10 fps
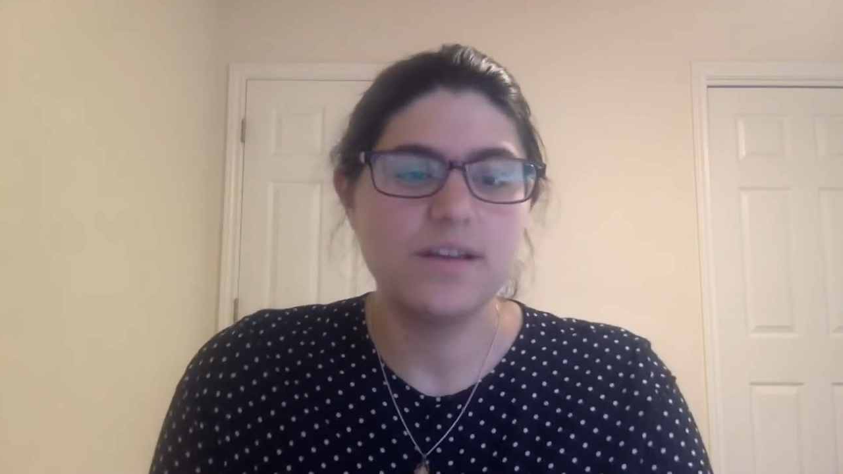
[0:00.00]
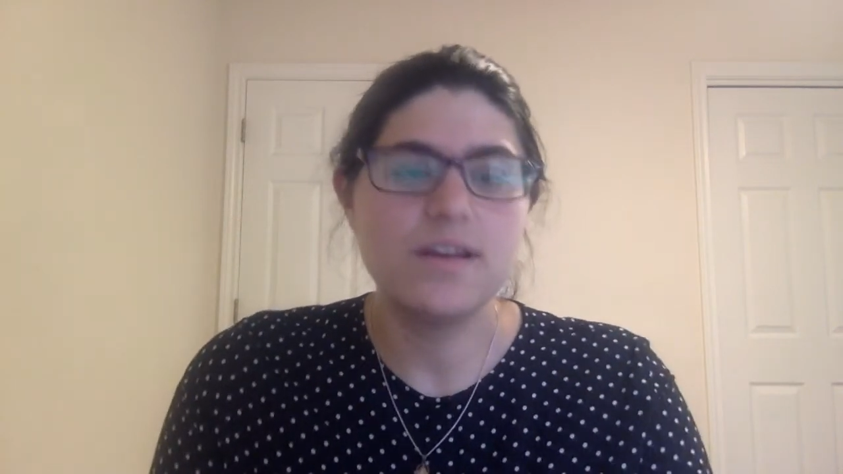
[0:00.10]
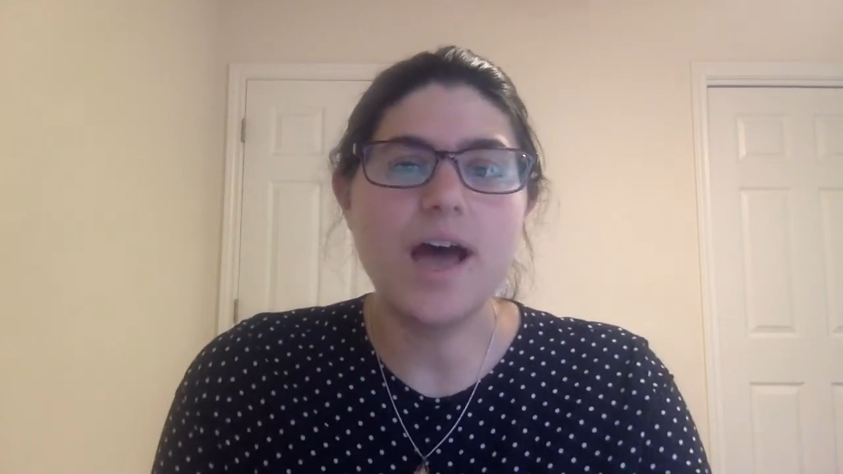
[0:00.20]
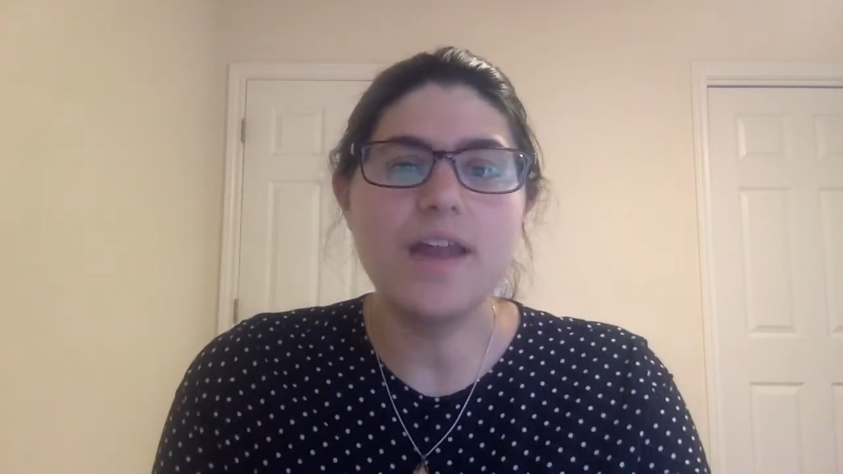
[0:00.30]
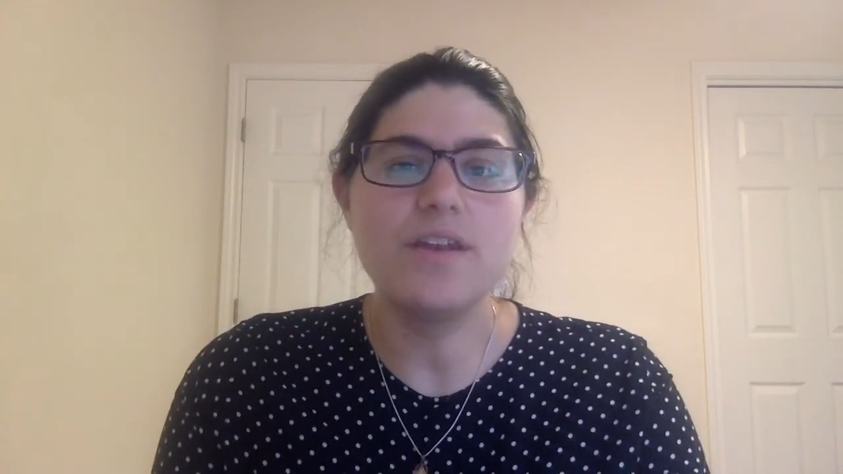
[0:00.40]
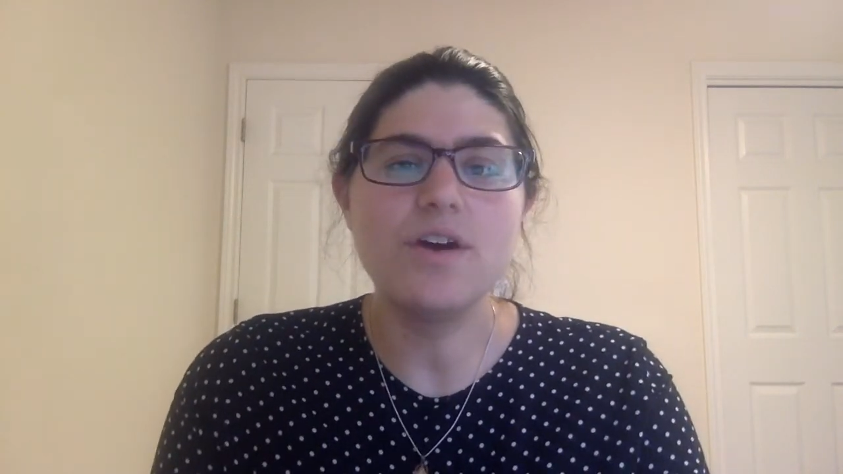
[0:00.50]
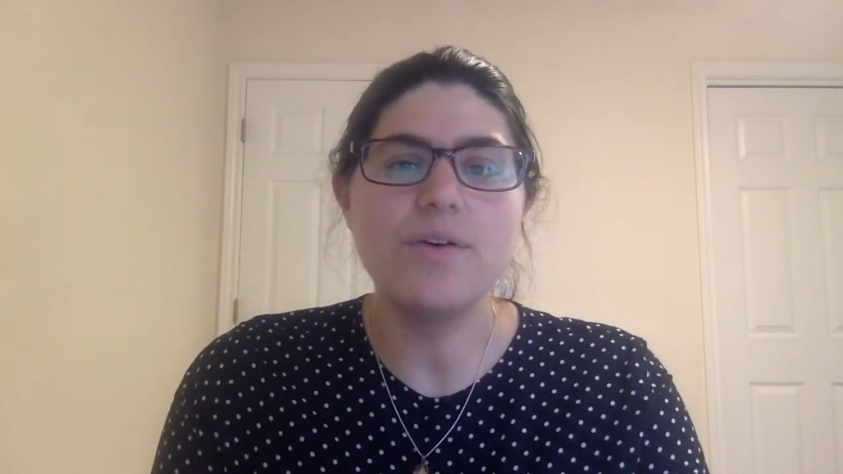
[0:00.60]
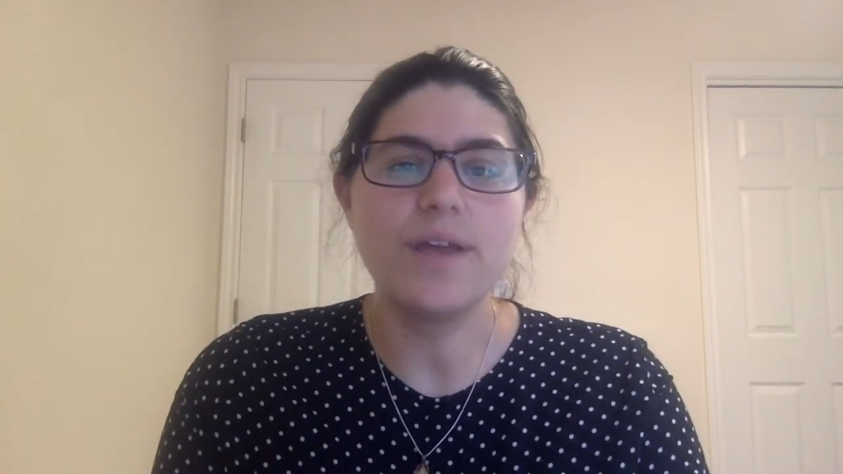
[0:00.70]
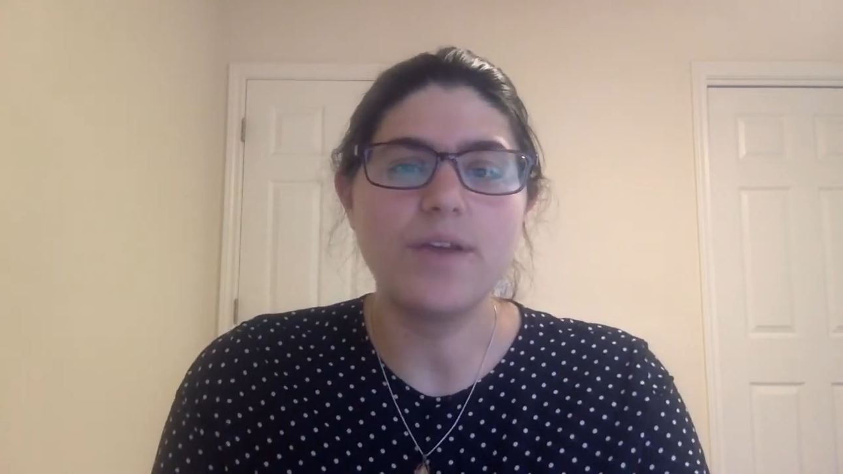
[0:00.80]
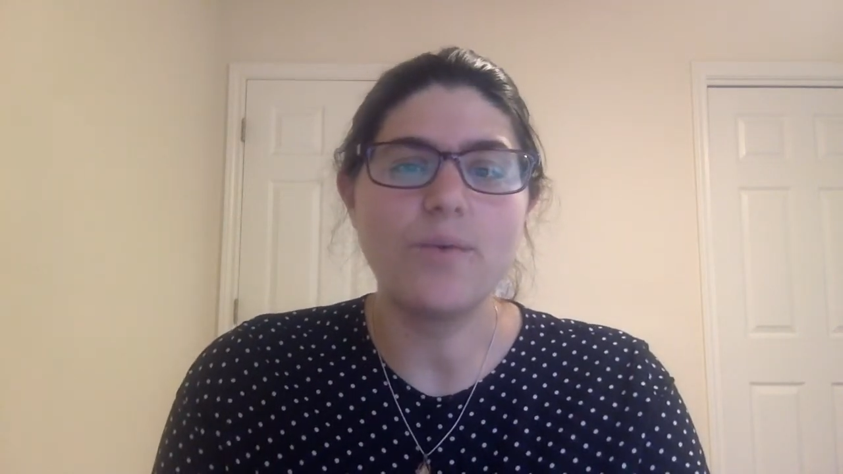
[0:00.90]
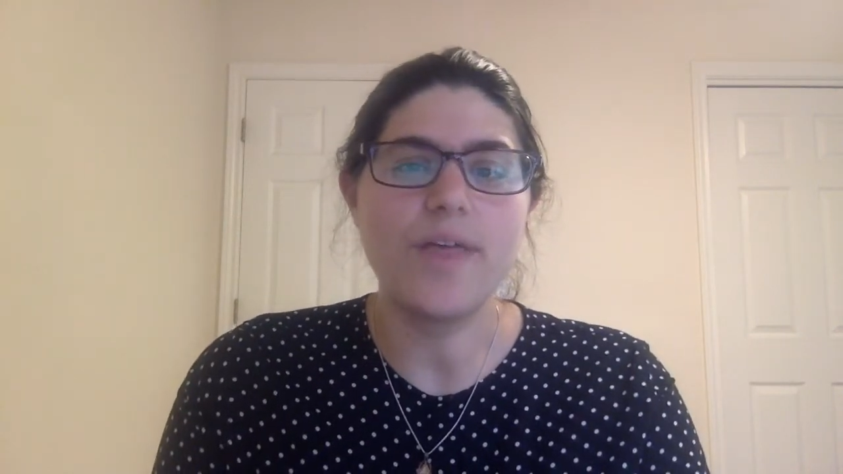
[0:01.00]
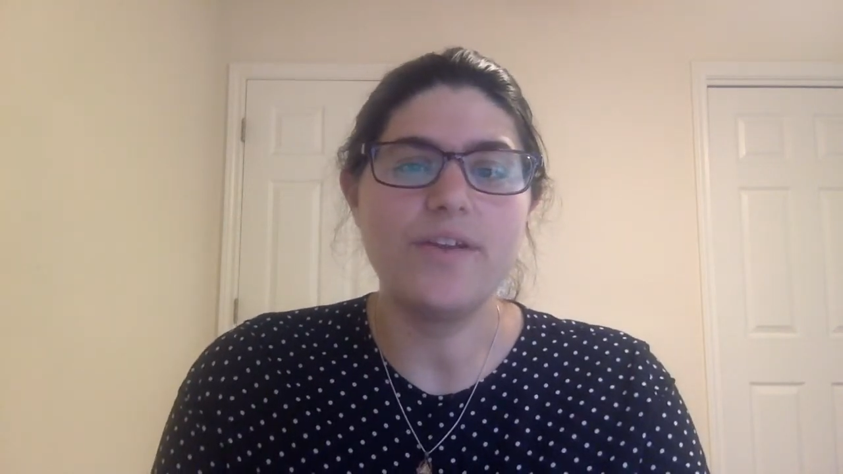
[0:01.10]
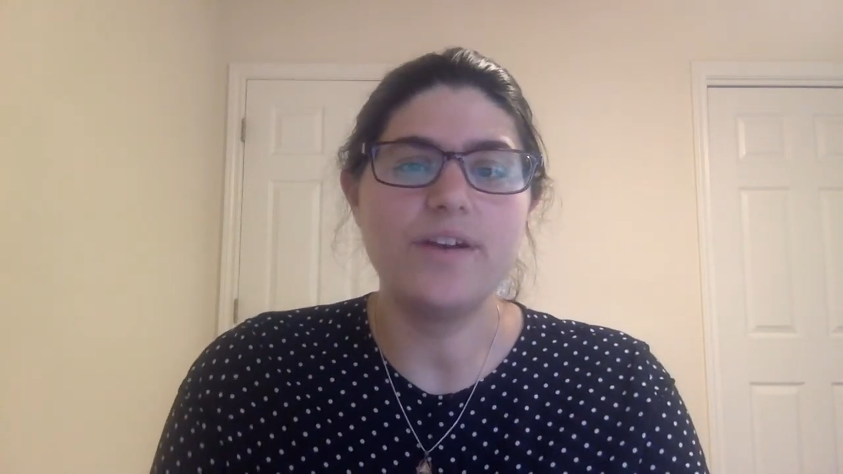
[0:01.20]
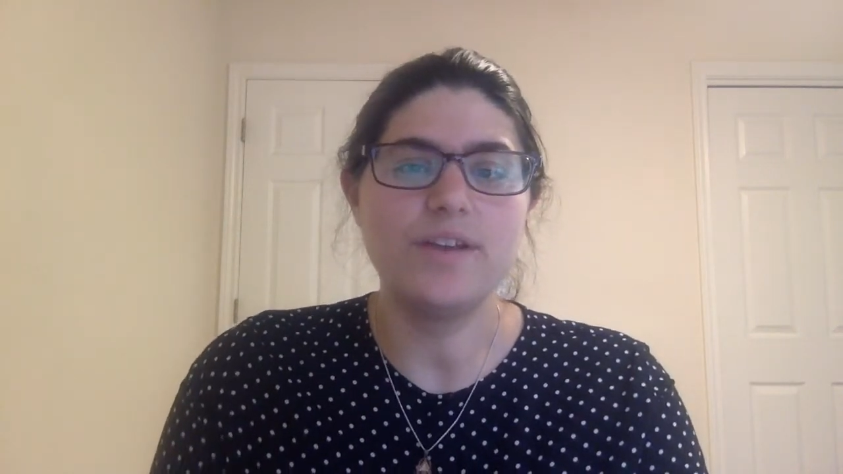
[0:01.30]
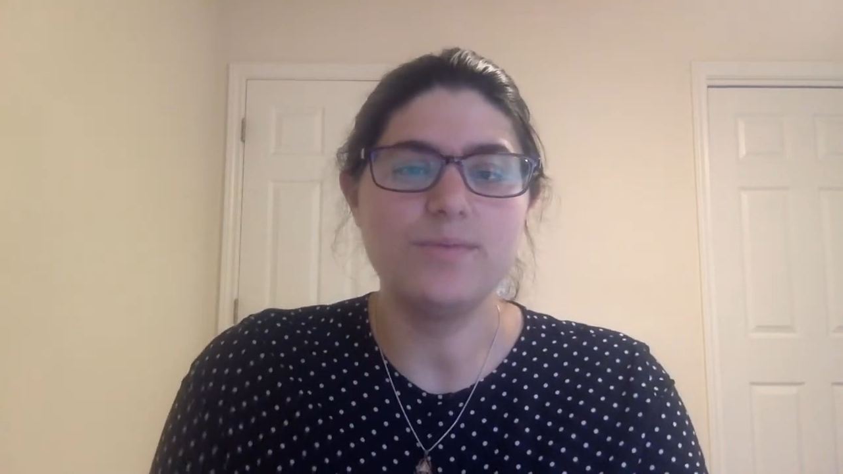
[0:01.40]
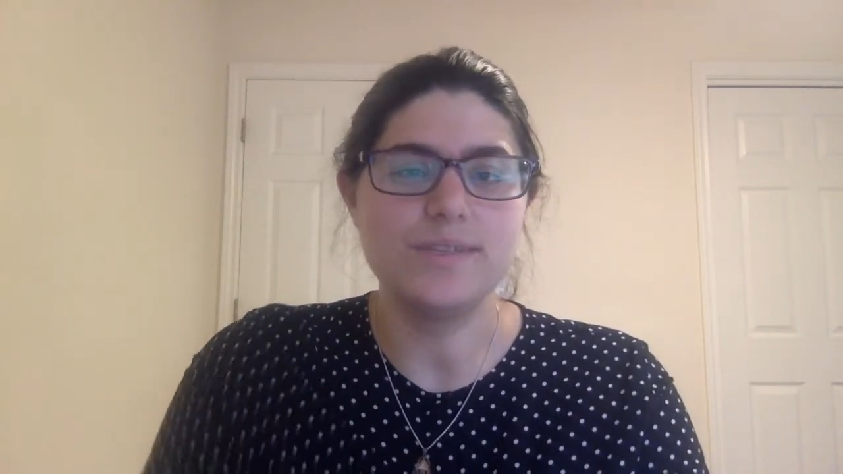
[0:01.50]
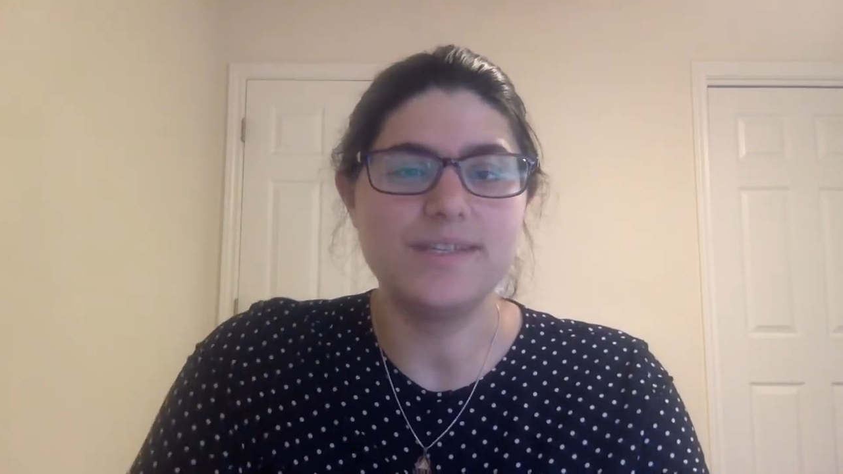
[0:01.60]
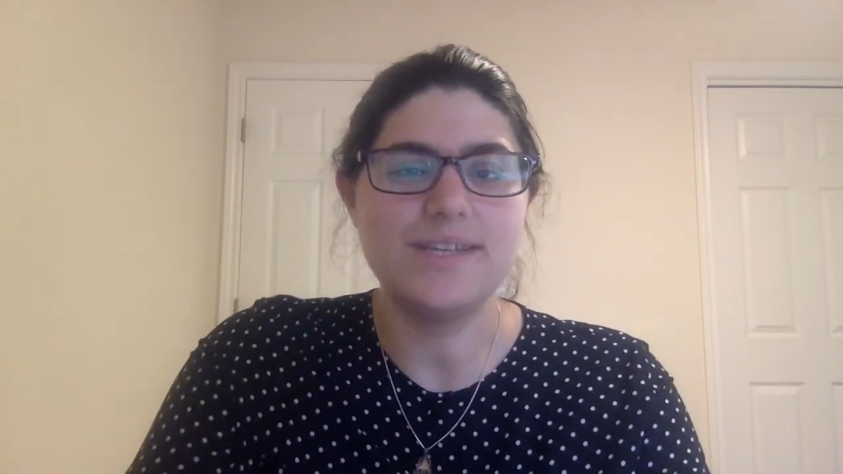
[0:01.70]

not knowing whether he was